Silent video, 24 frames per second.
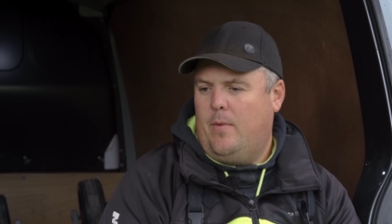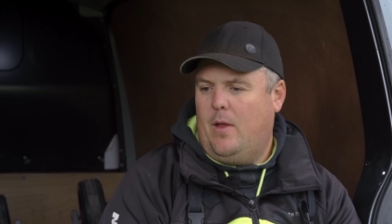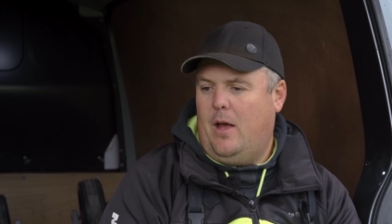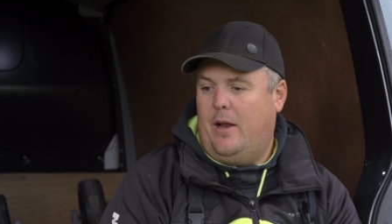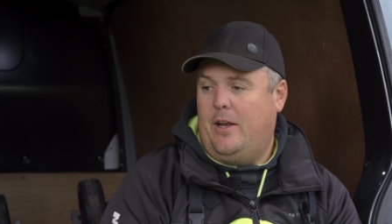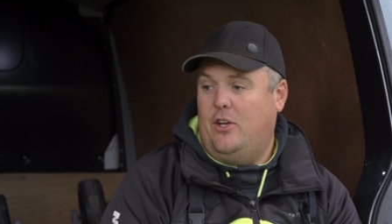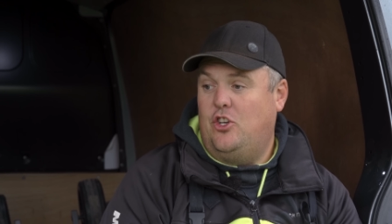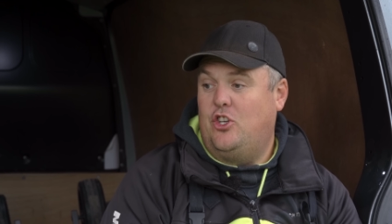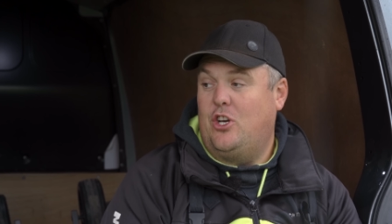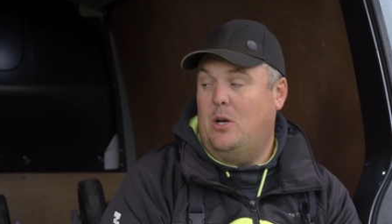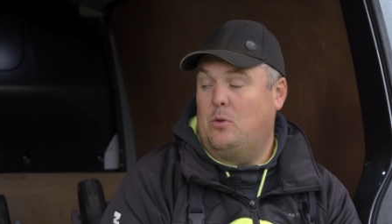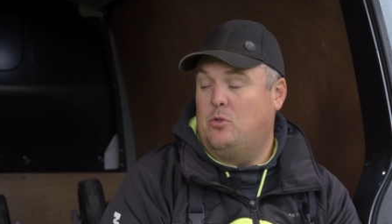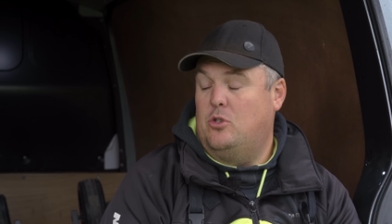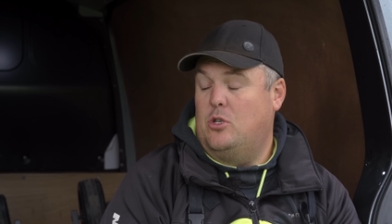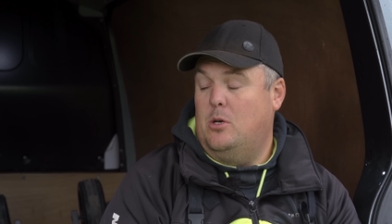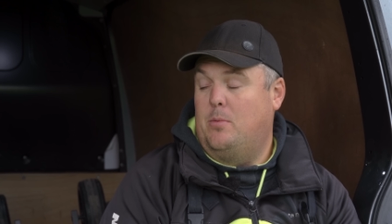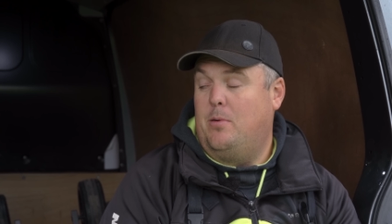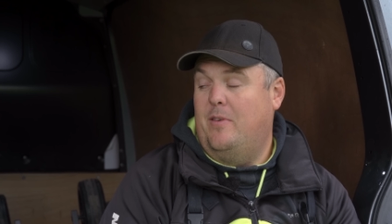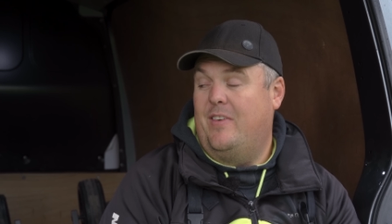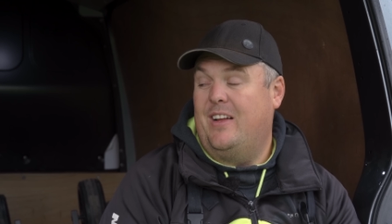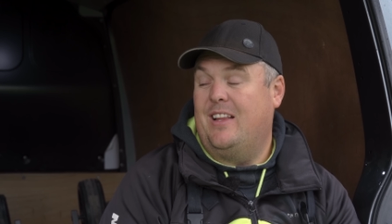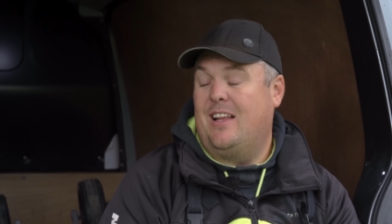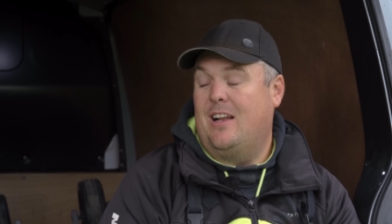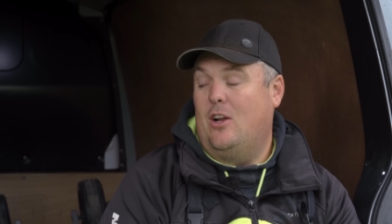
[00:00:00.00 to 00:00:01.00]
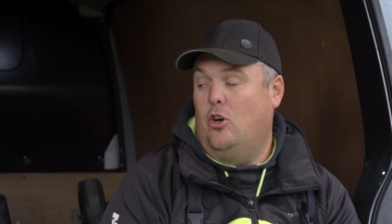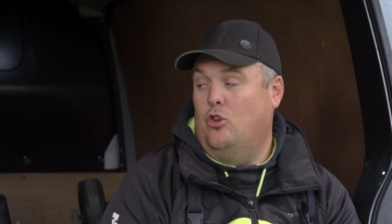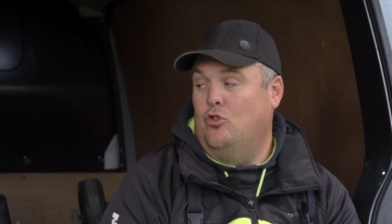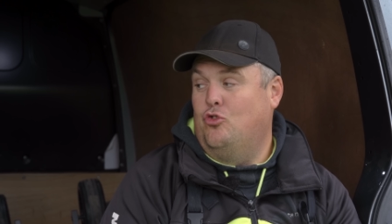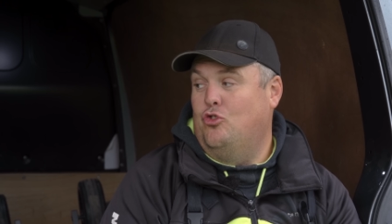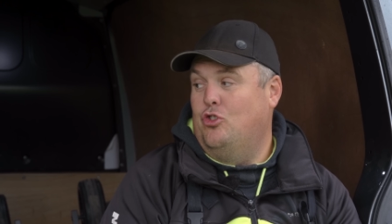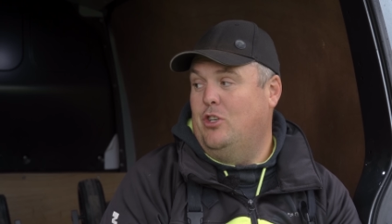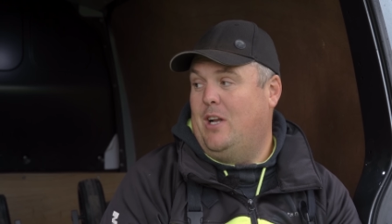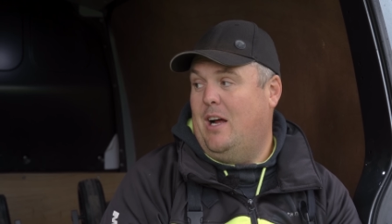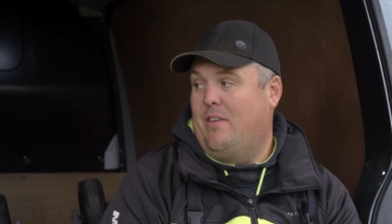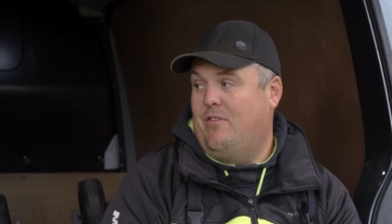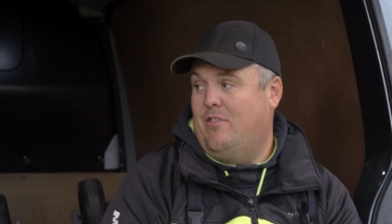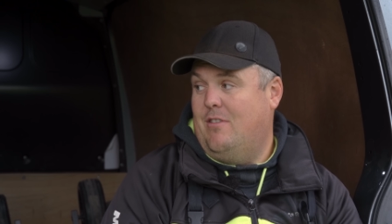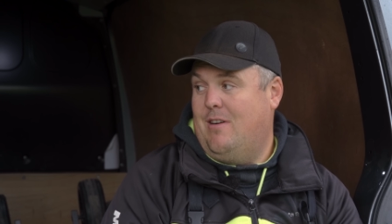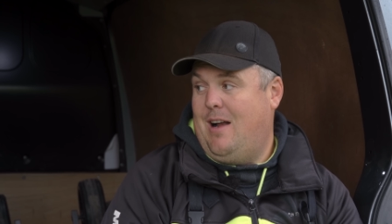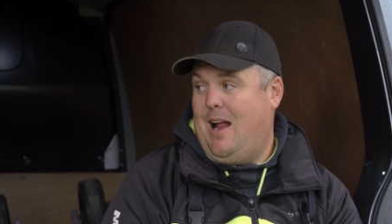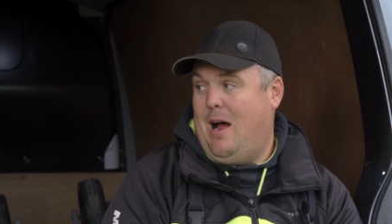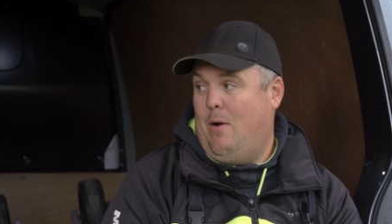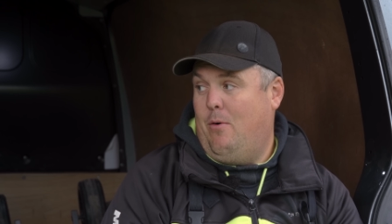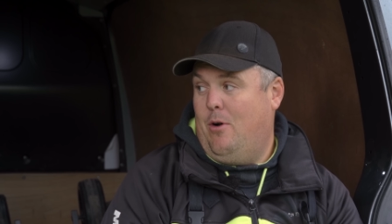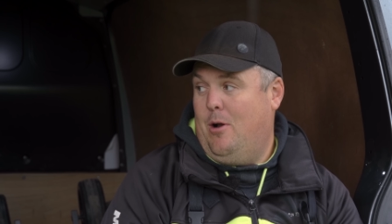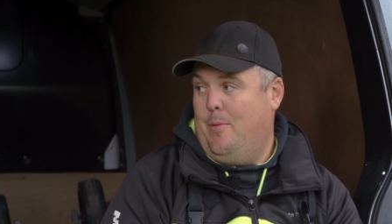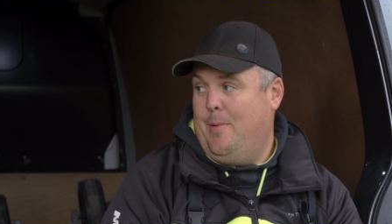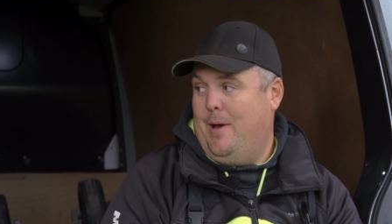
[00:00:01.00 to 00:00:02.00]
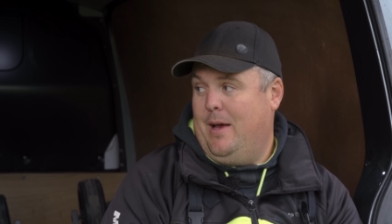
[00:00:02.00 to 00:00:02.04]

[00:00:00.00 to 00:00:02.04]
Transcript: And he shouted up, I've had 100 after an hour and a